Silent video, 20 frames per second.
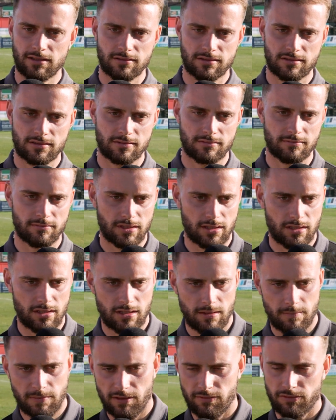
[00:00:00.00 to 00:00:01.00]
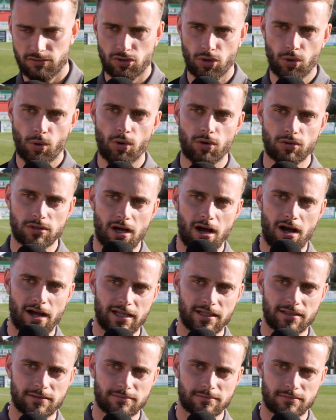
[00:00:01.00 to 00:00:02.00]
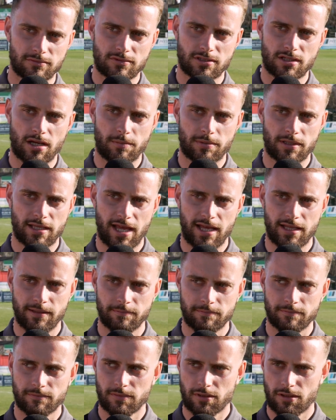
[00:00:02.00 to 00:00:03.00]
it's a bit of a do or die type of game.